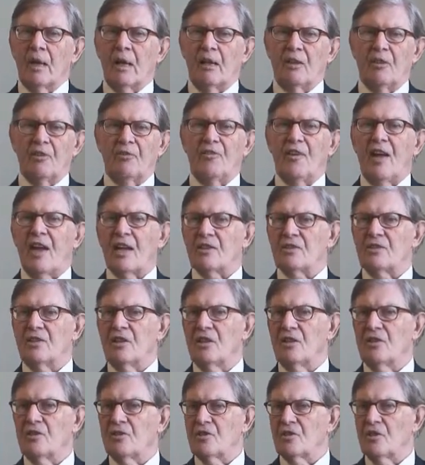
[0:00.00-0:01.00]
And the fact
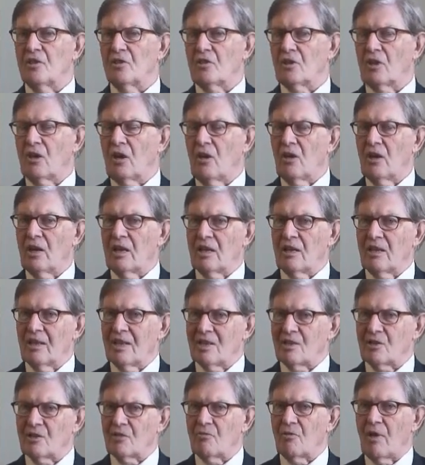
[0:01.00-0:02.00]
is that going in
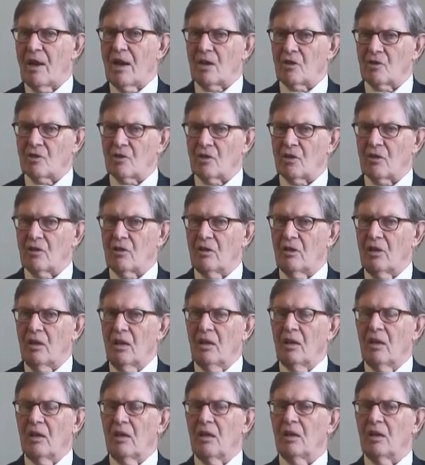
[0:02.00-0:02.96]
this direction